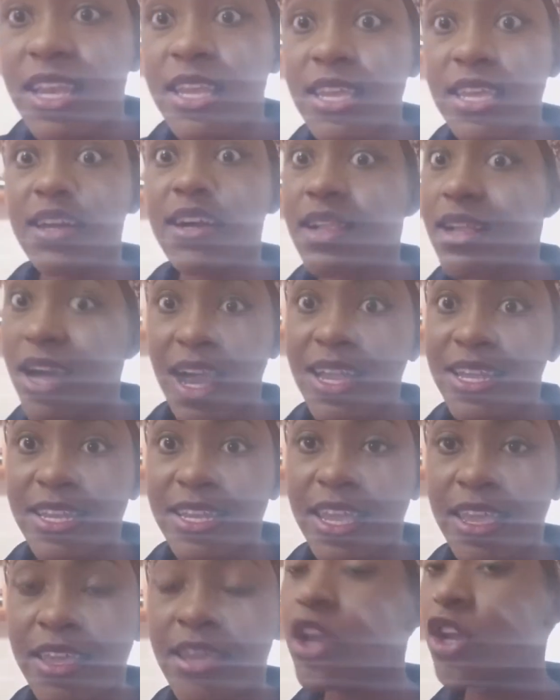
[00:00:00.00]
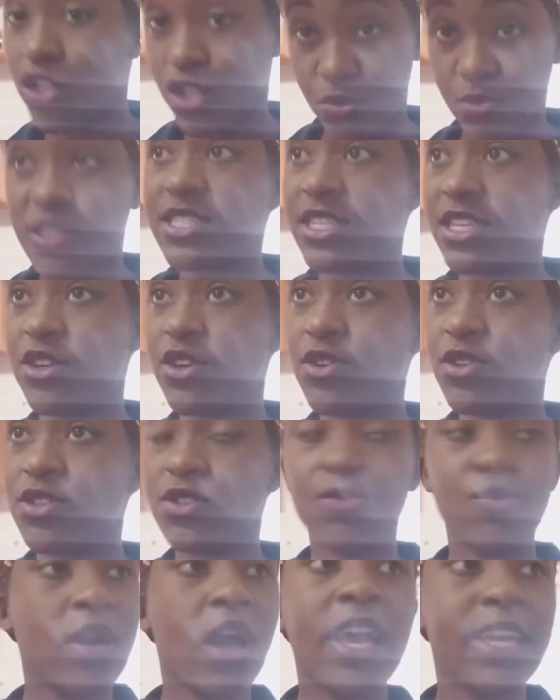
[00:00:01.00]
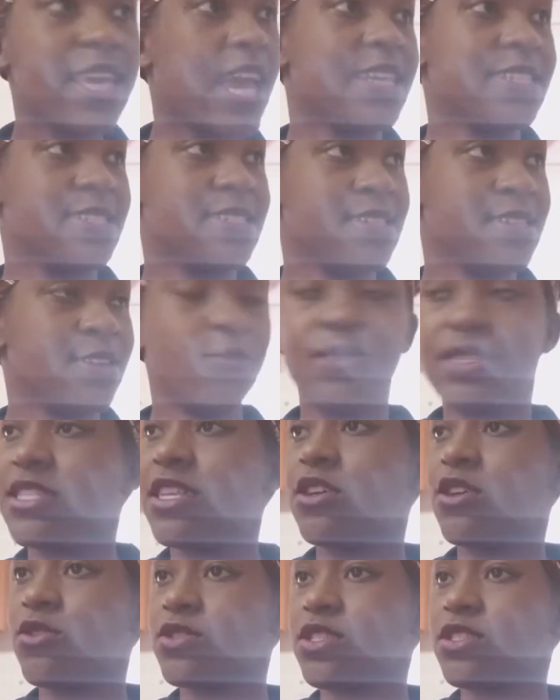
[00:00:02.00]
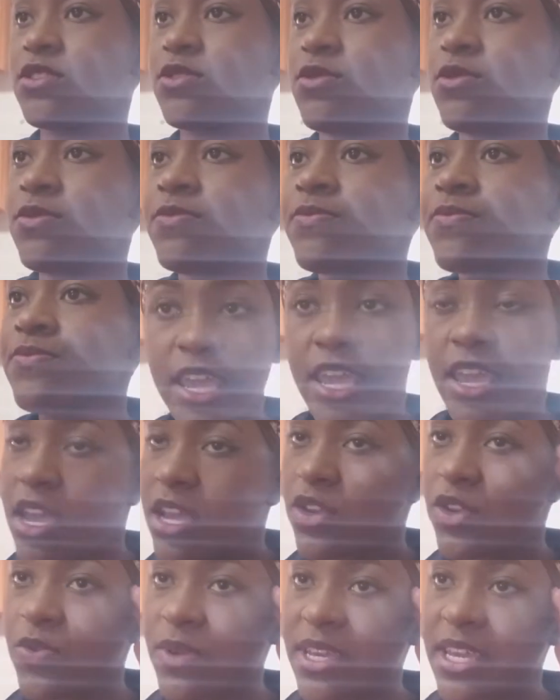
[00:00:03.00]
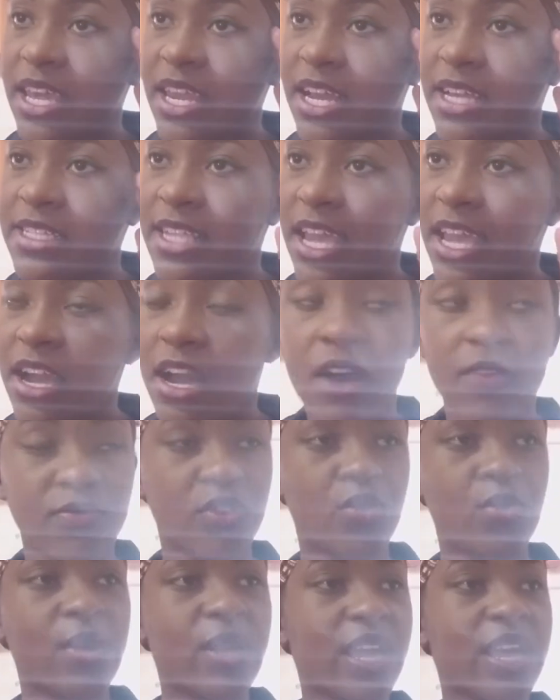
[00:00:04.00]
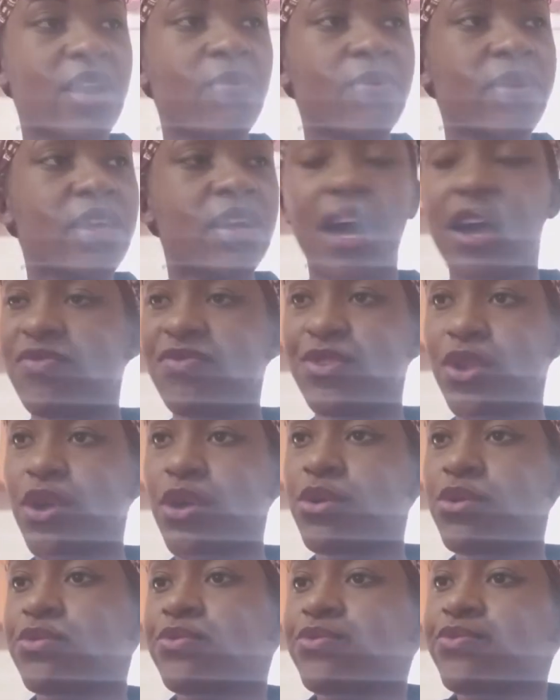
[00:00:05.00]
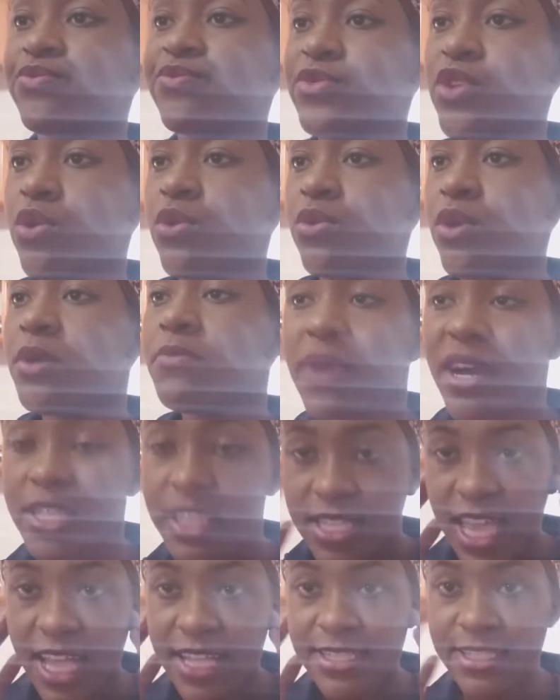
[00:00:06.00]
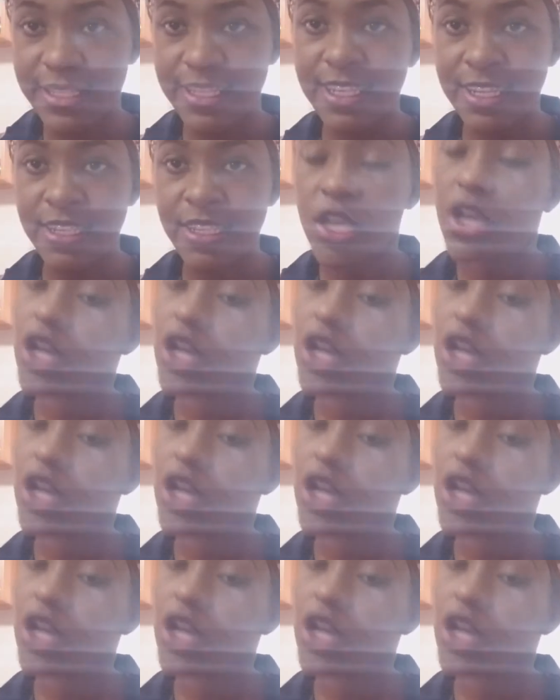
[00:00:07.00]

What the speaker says: a legal holiday. Do we still go to school? Yes, we still go to school. Do we get a day off? Do we get a week off? No, no. But yet still,